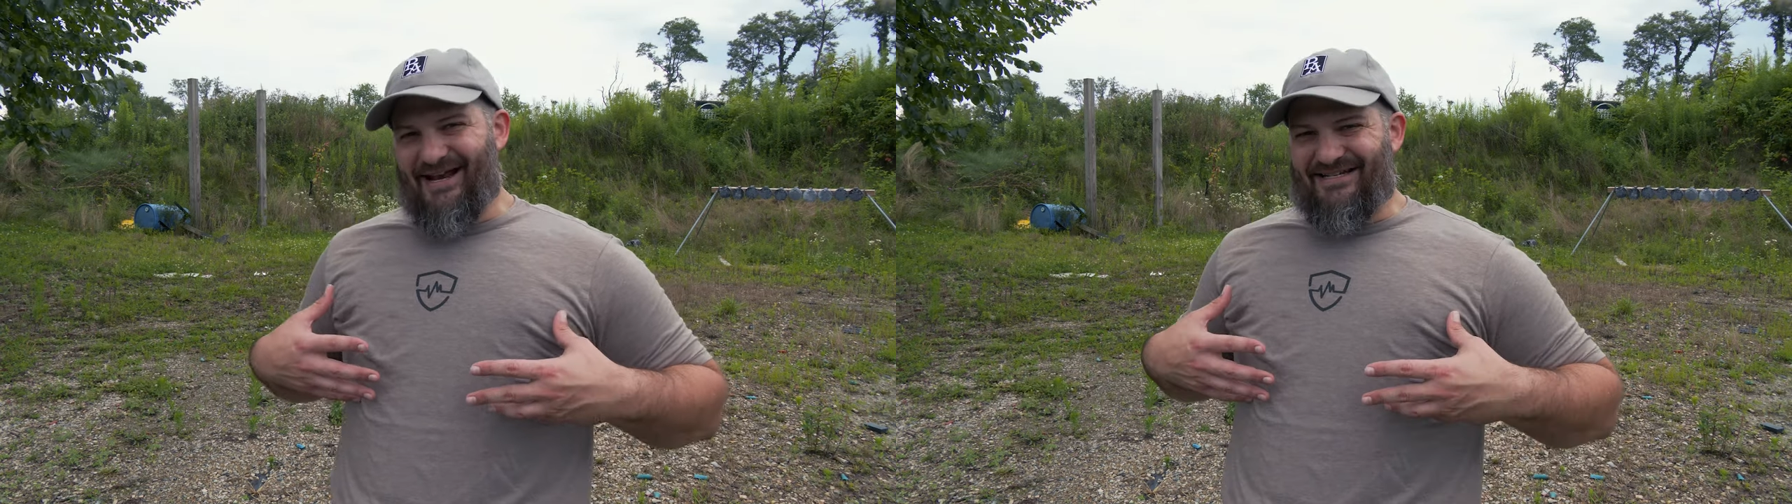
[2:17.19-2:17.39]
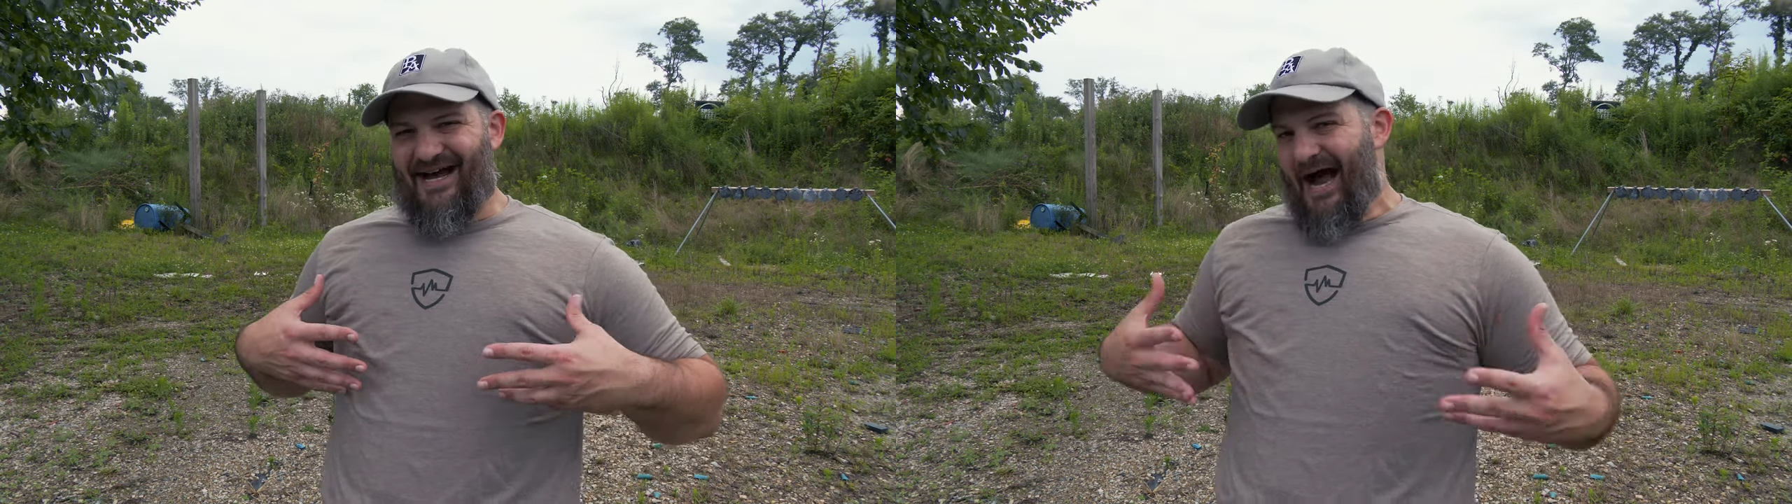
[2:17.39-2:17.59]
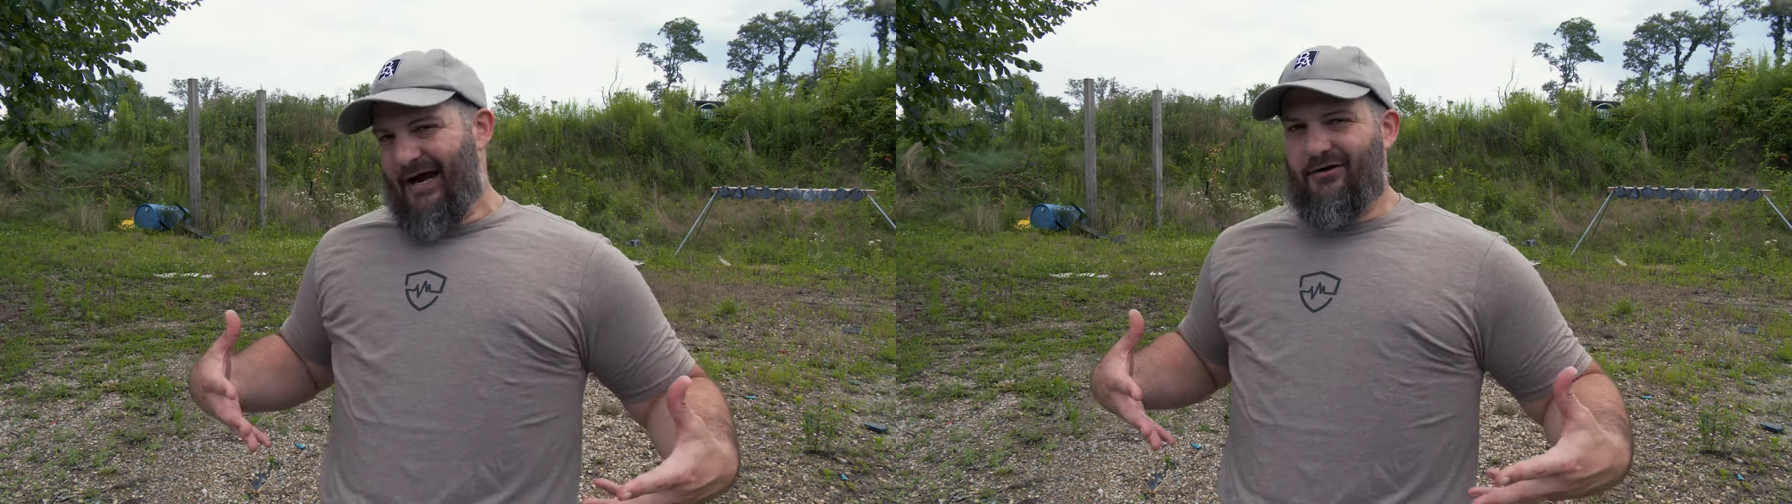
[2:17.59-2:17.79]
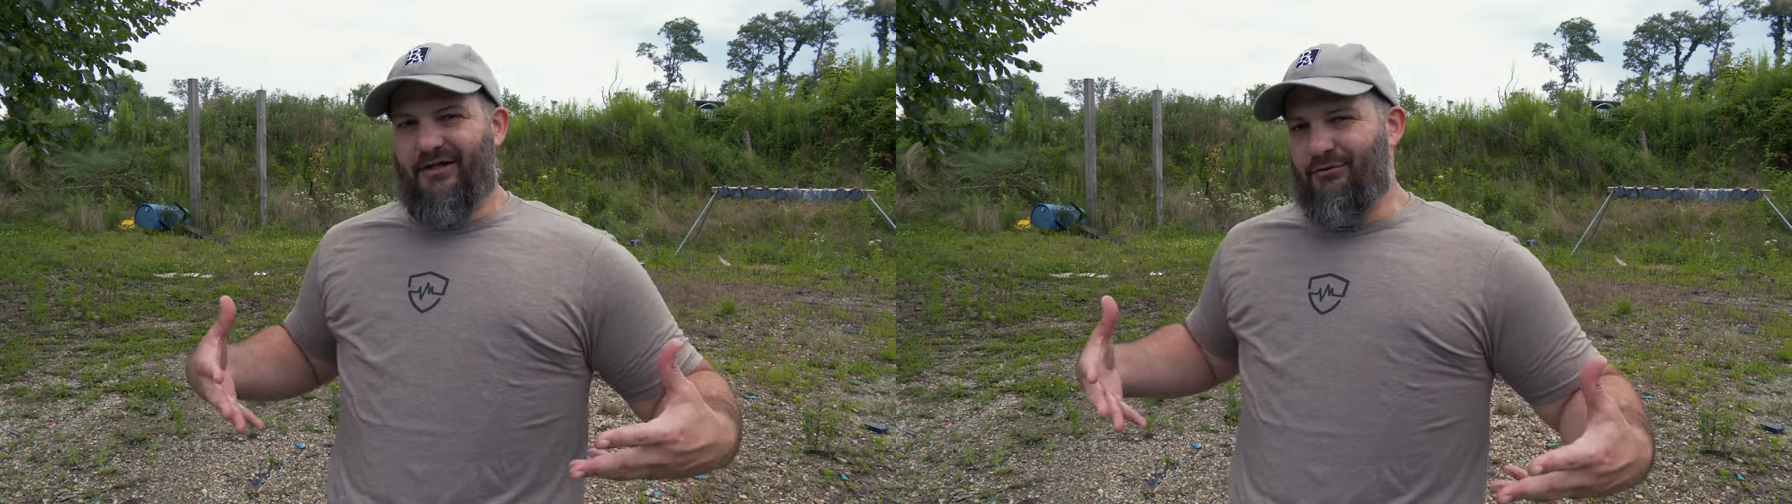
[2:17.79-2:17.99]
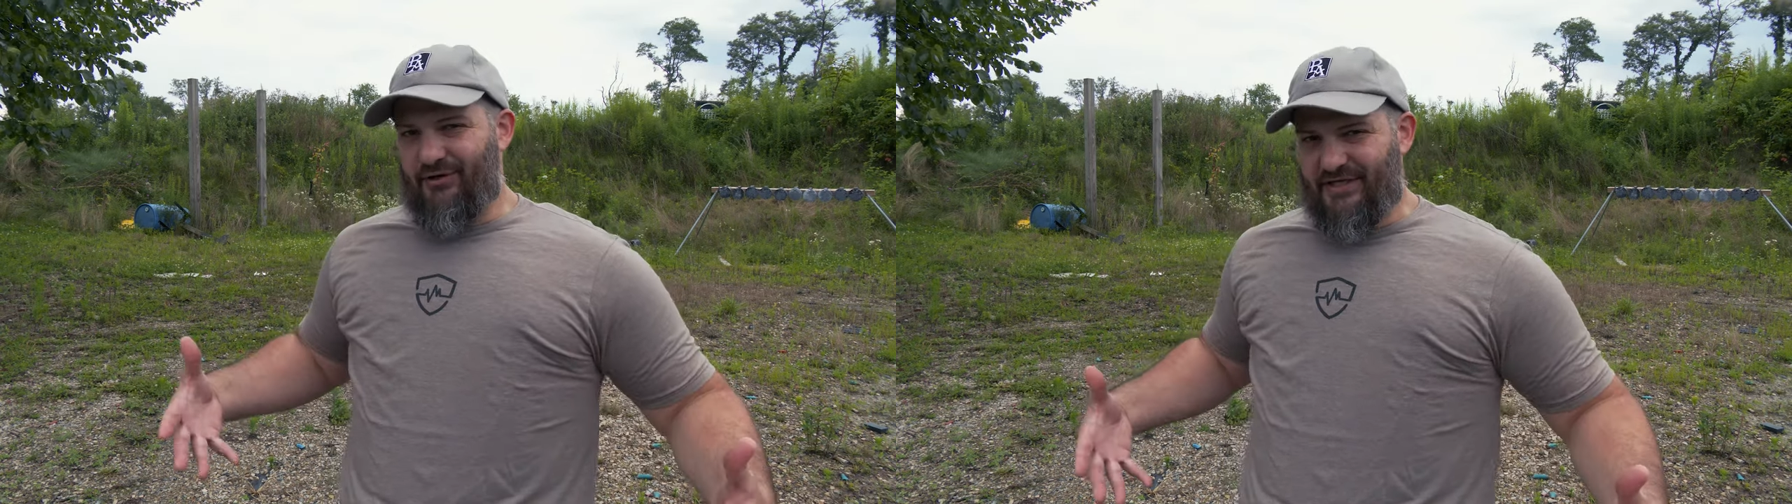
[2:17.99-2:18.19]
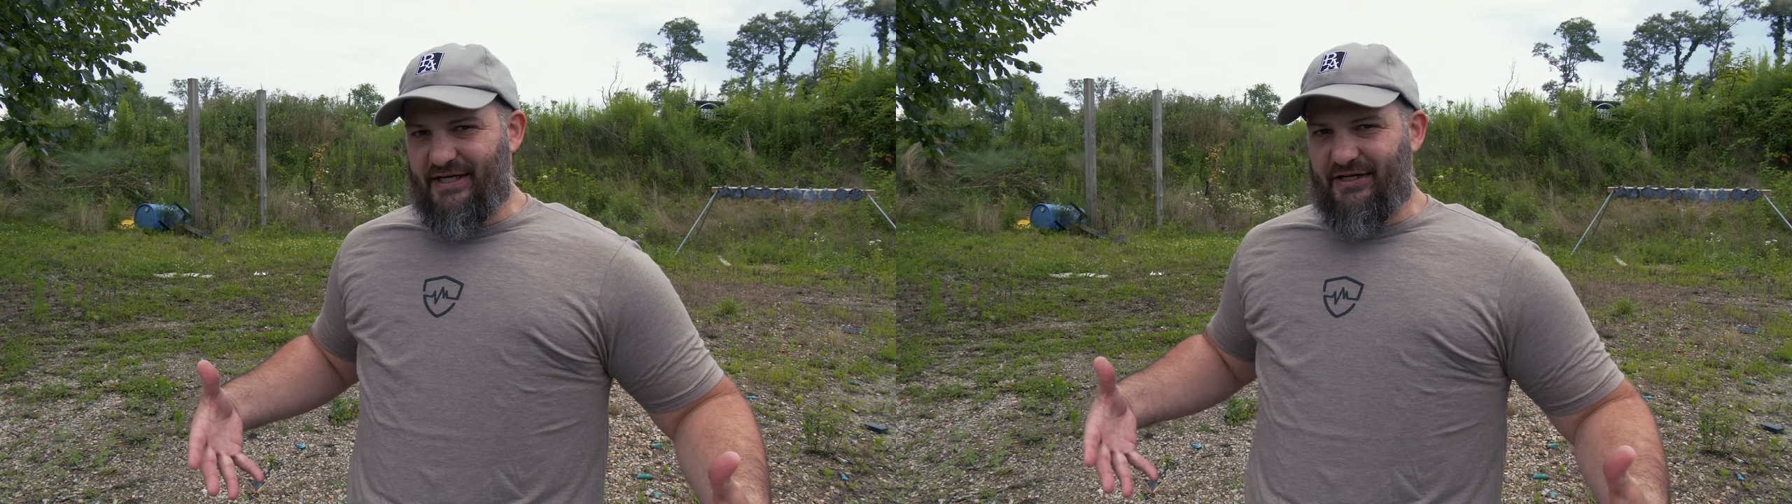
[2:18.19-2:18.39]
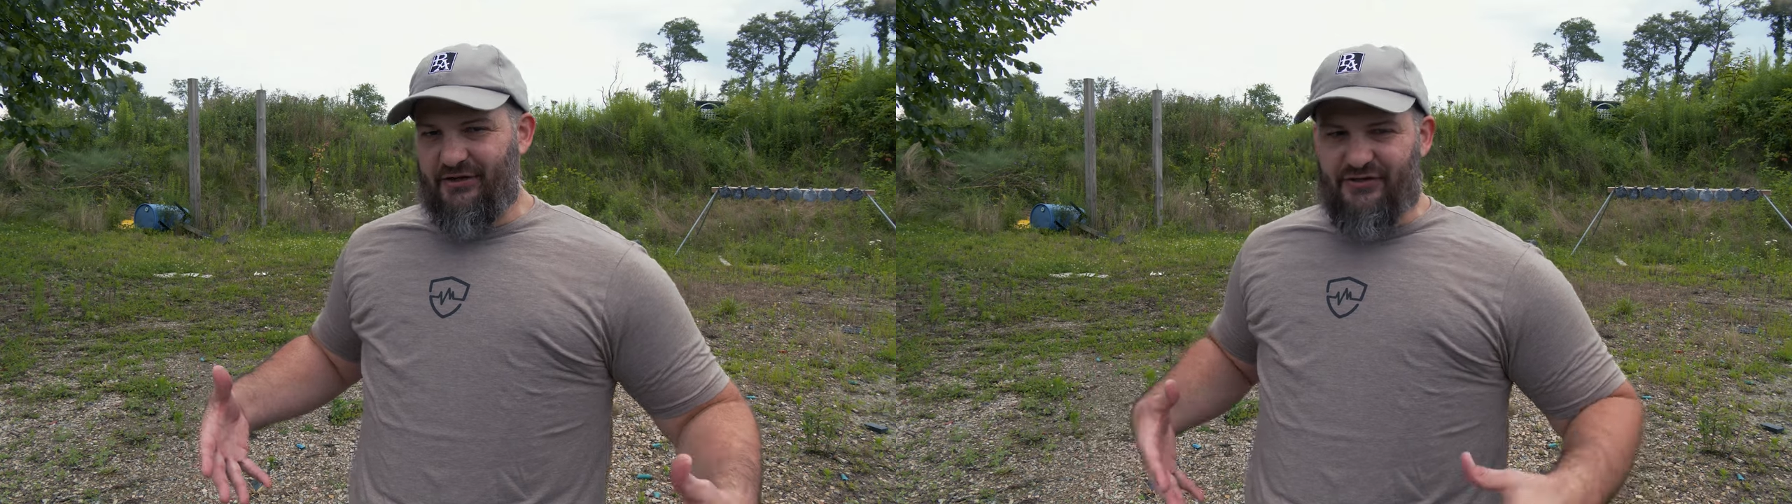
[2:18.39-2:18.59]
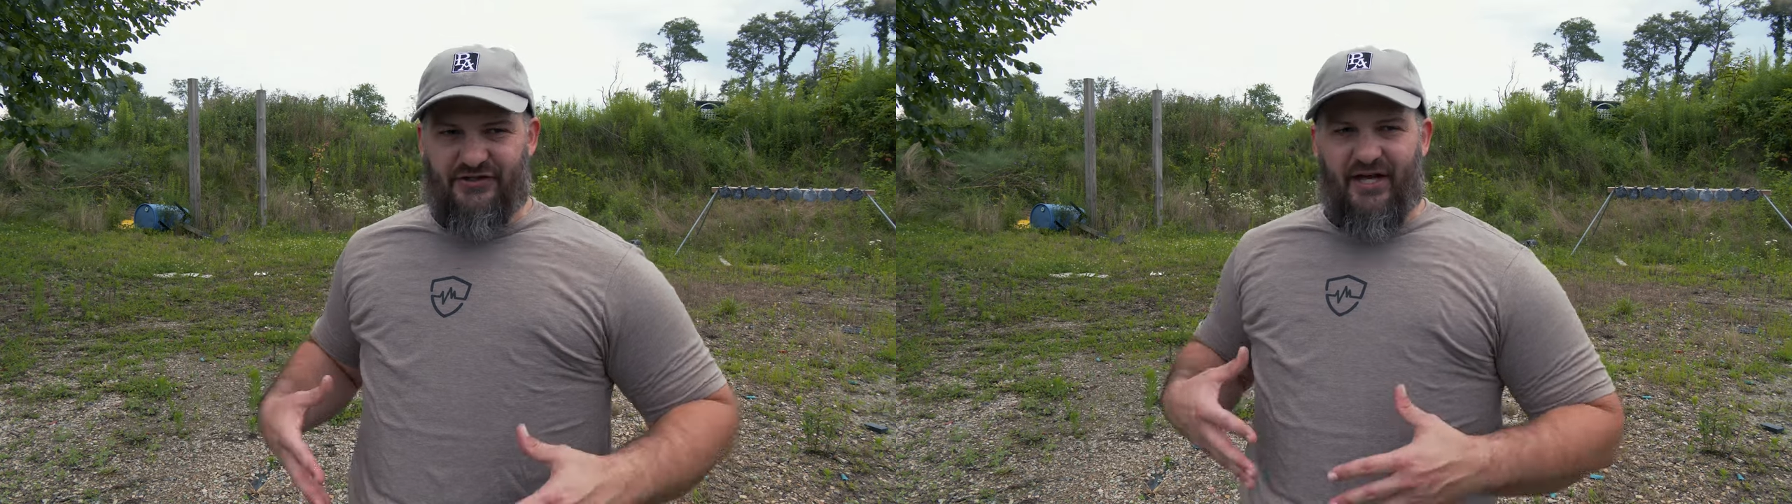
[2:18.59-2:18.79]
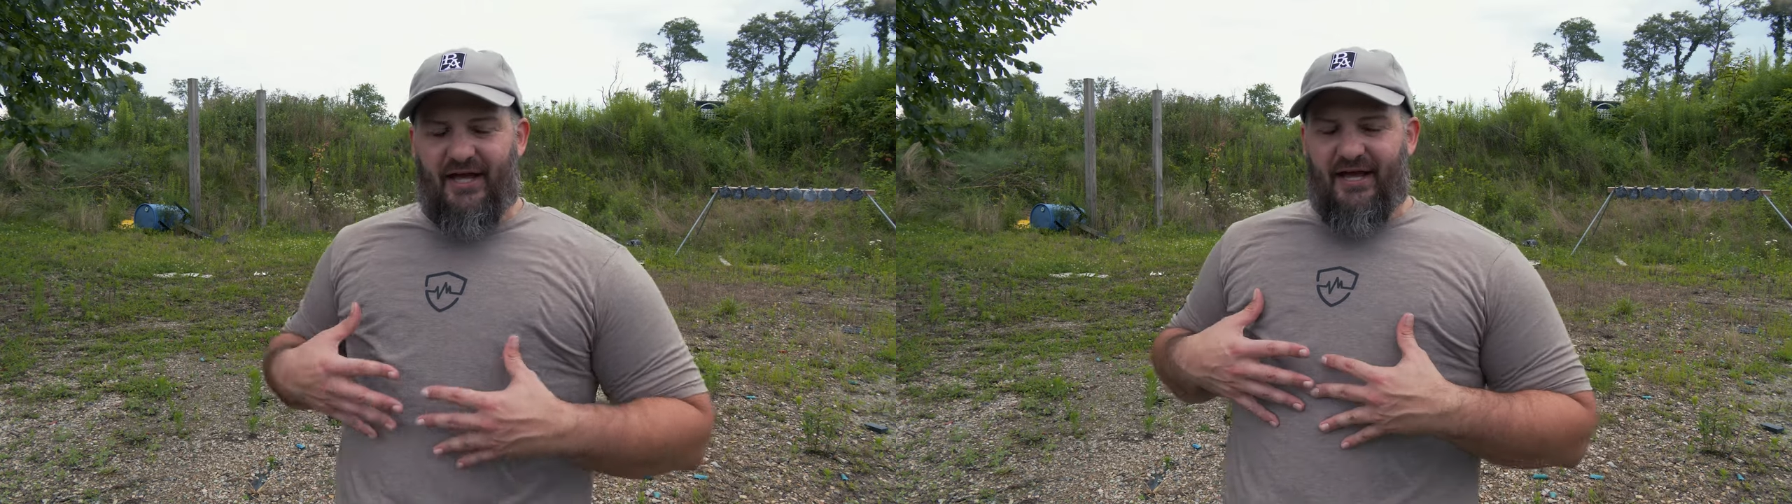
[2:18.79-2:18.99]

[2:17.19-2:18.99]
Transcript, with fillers: entirely ridiculous.